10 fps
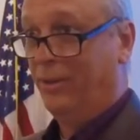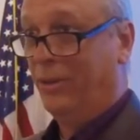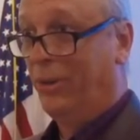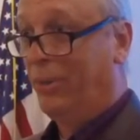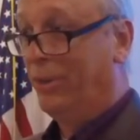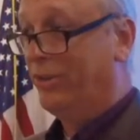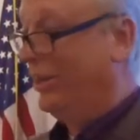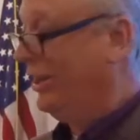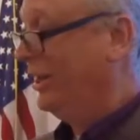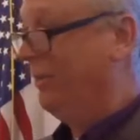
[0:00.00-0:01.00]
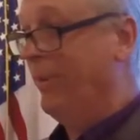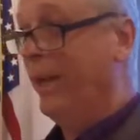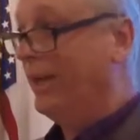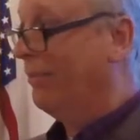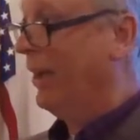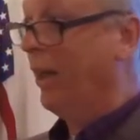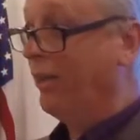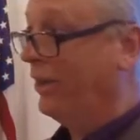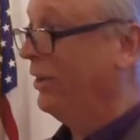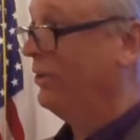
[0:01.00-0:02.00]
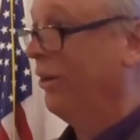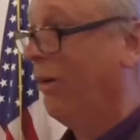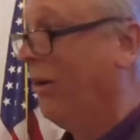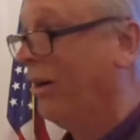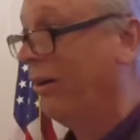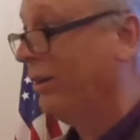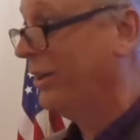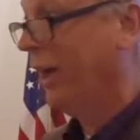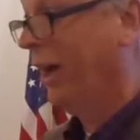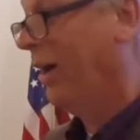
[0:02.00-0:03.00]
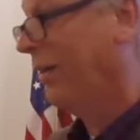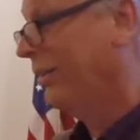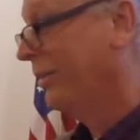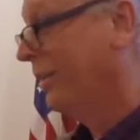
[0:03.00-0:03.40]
You're going to be singing and making melody in your heart to God